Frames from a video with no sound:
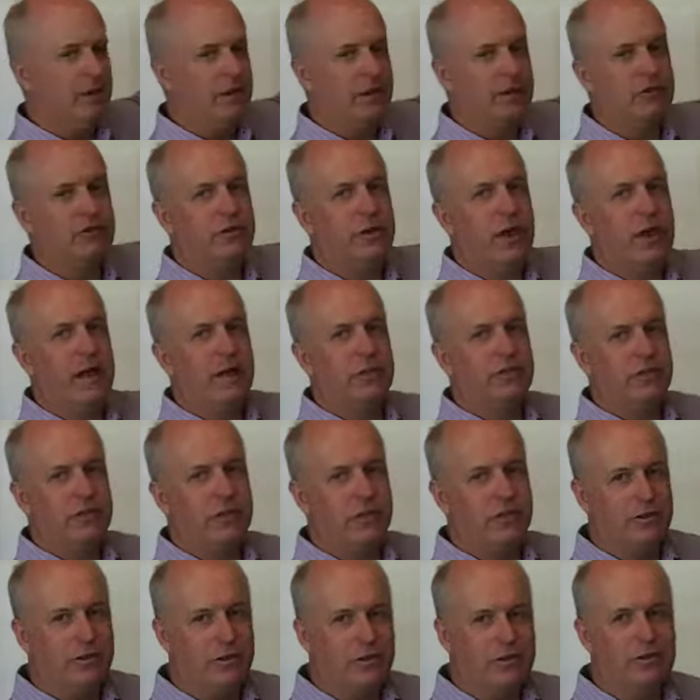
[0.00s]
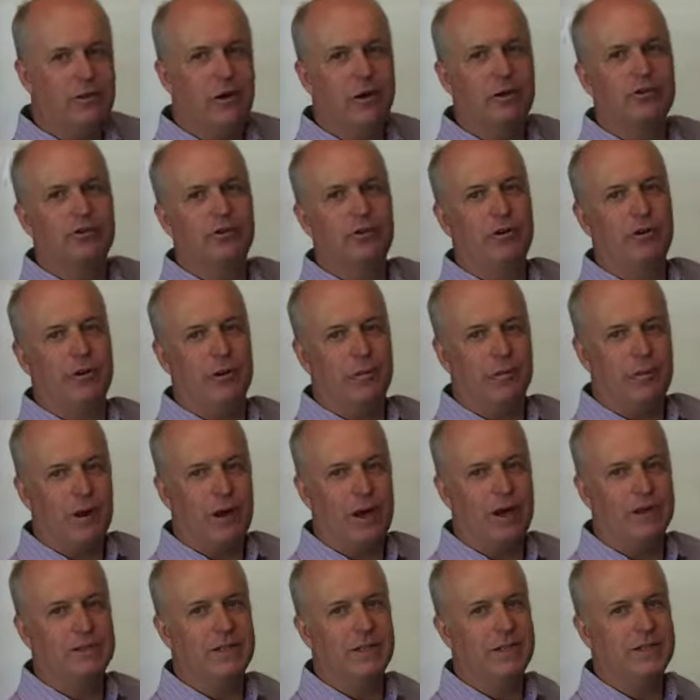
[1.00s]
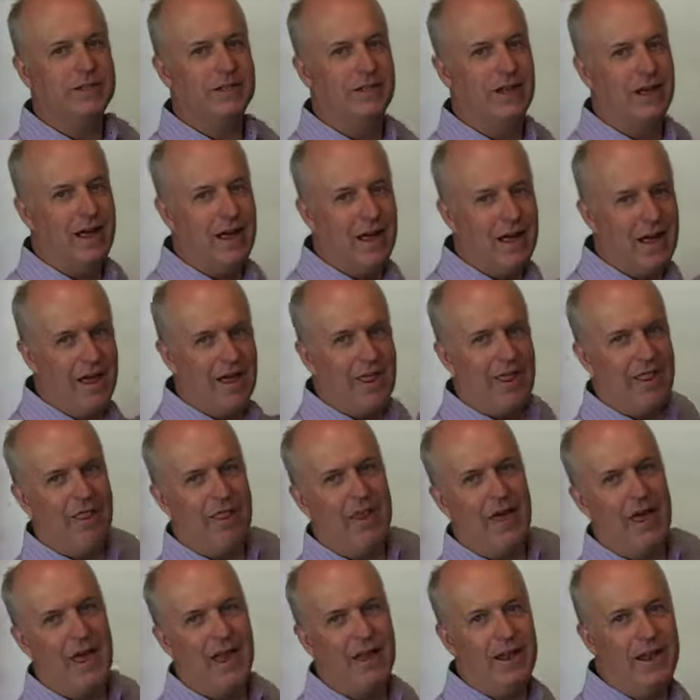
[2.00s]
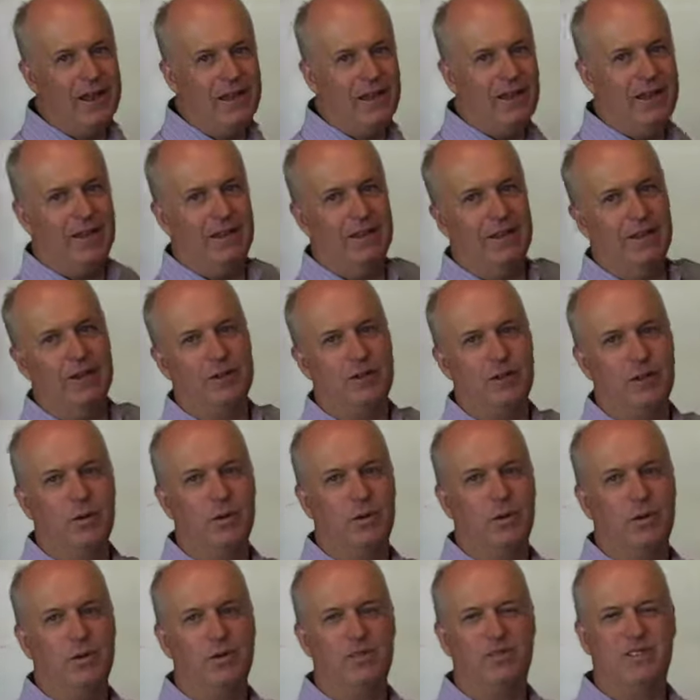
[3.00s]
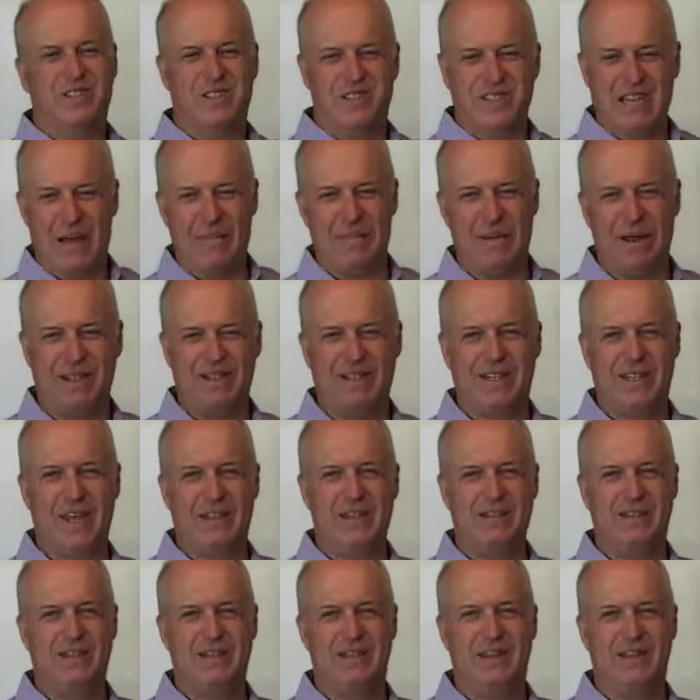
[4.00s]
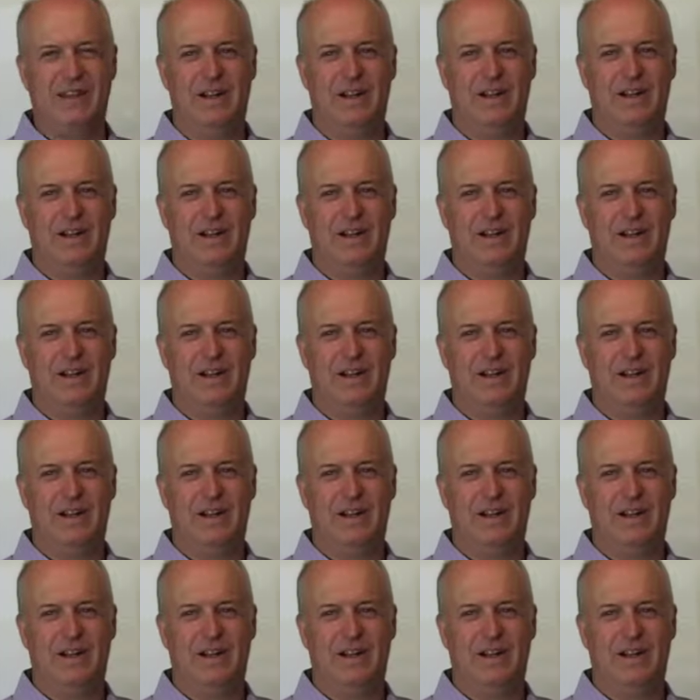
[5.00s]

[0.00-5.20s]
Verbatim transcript: the strategy, the structure, the process, then the tools. Does that make sense?